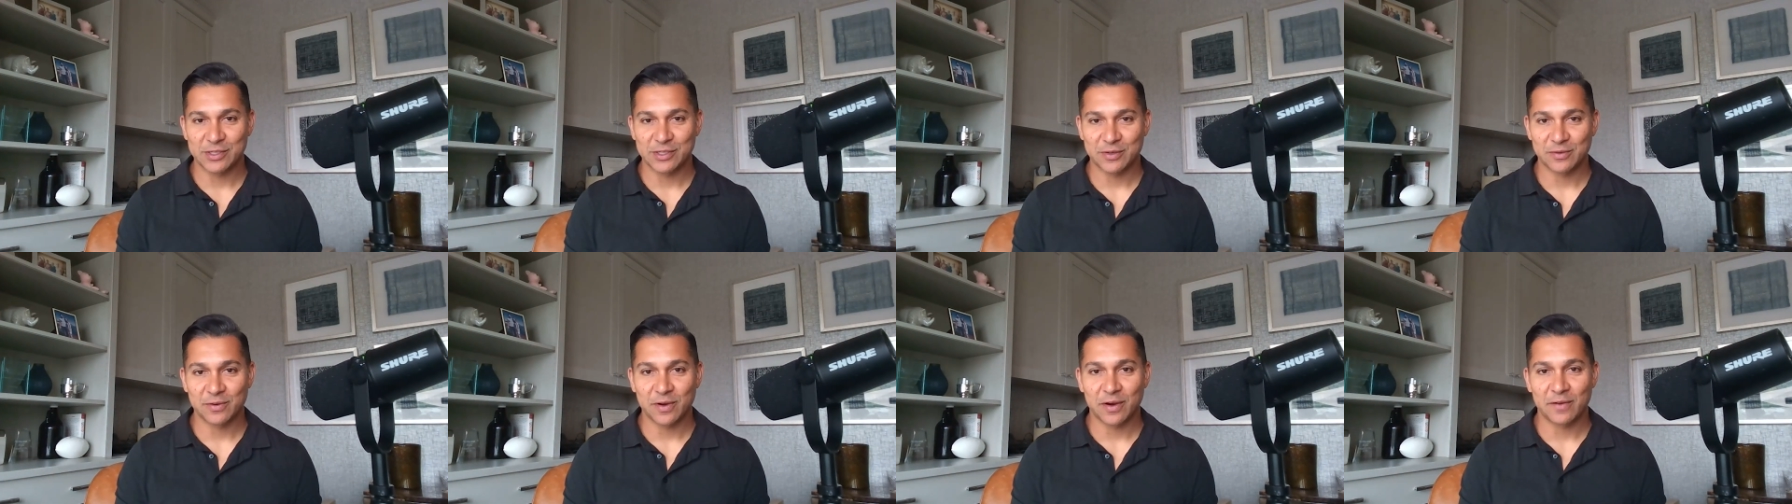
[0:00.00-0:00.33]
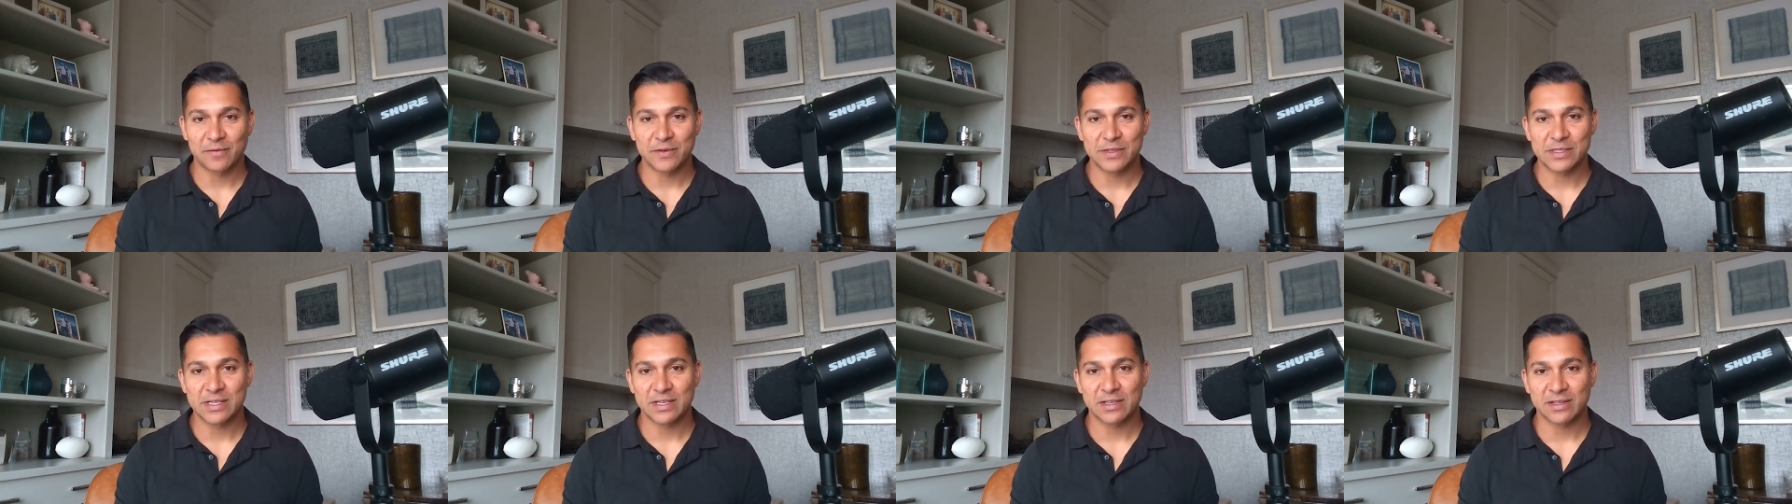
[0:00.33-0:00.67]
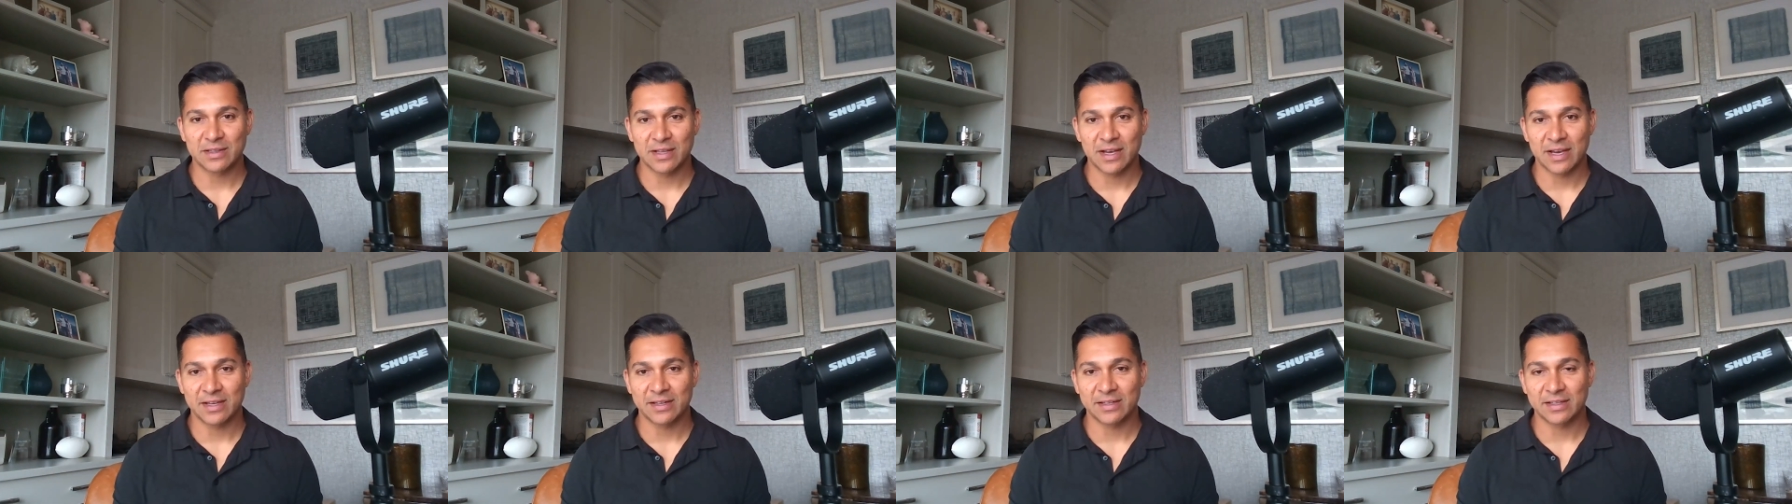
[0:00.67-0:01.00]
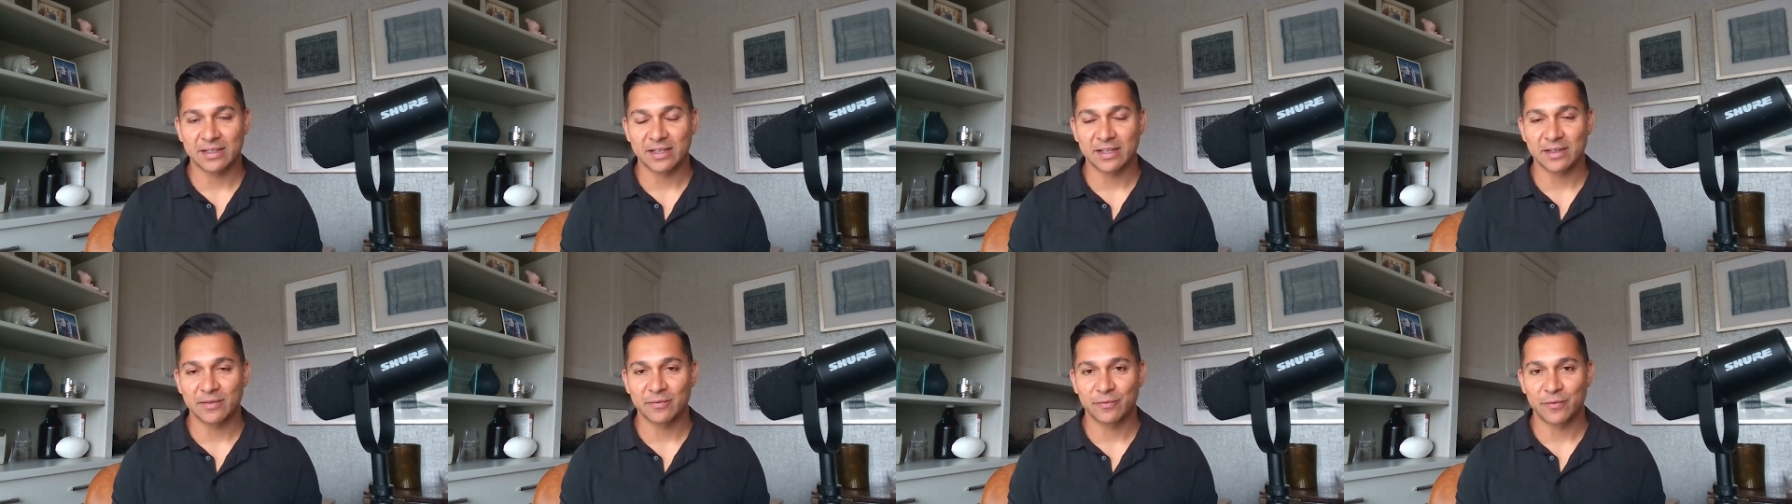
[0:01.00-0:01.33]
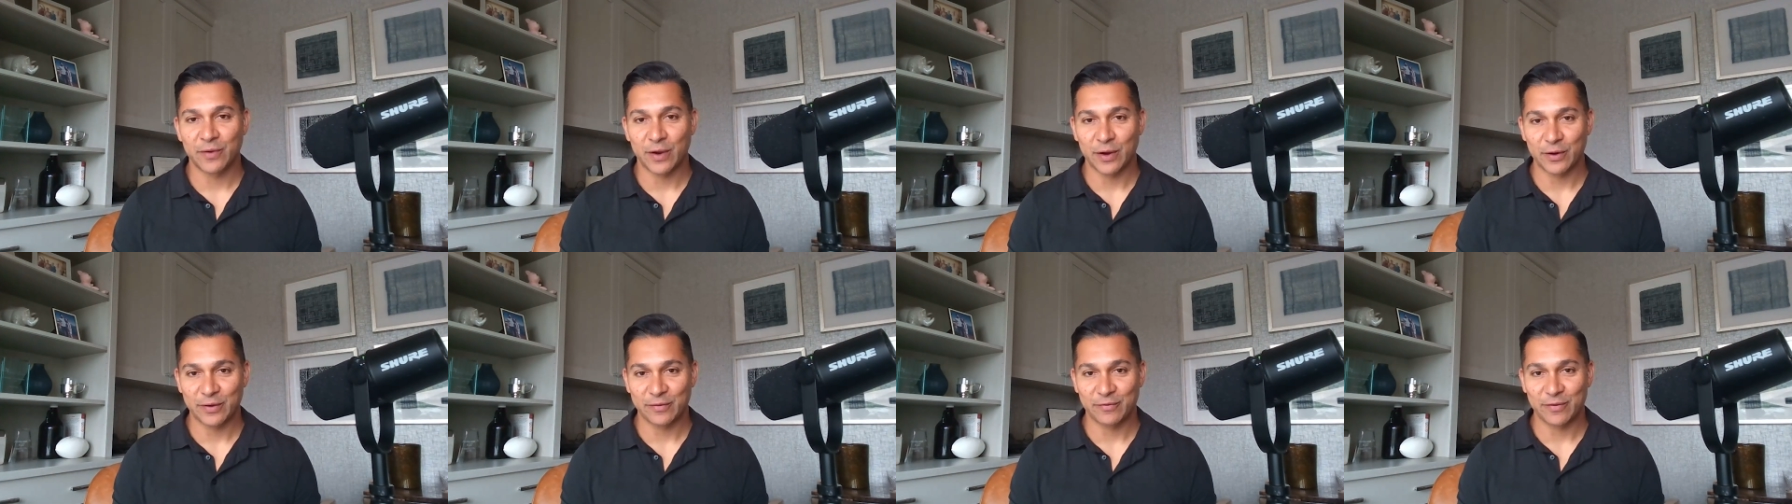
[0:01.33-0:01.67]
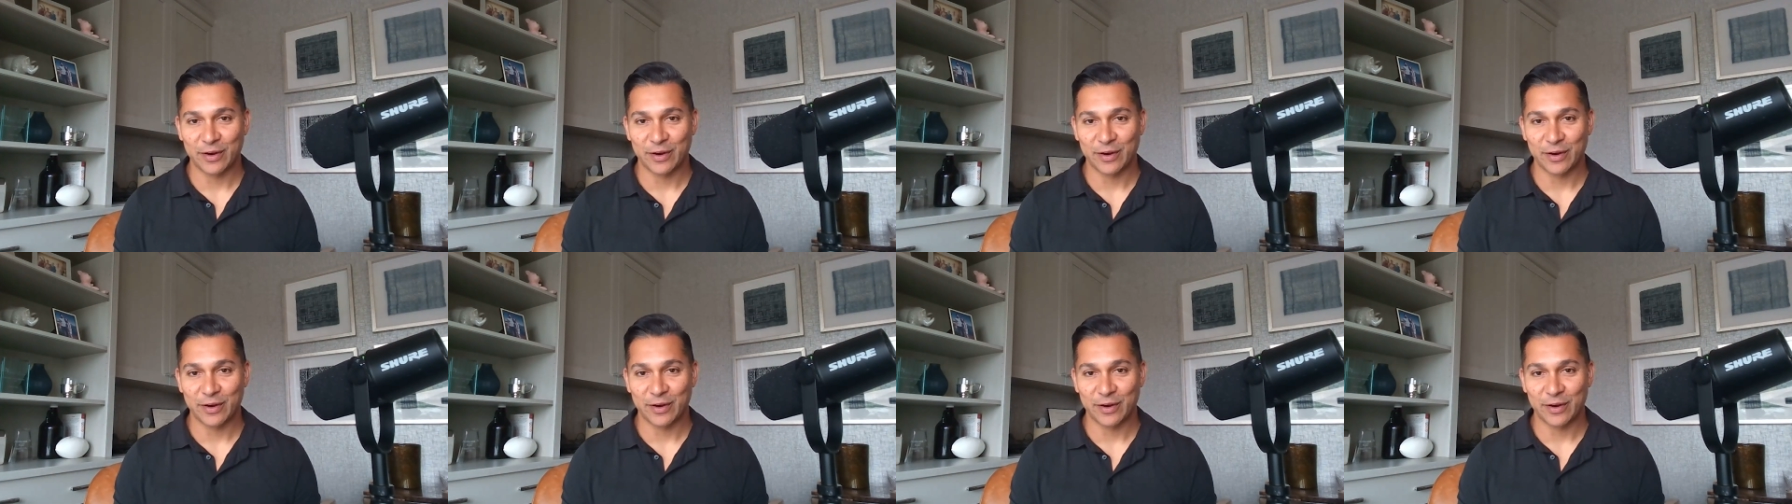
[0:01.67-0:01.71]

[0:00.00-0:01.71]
So obviously that very,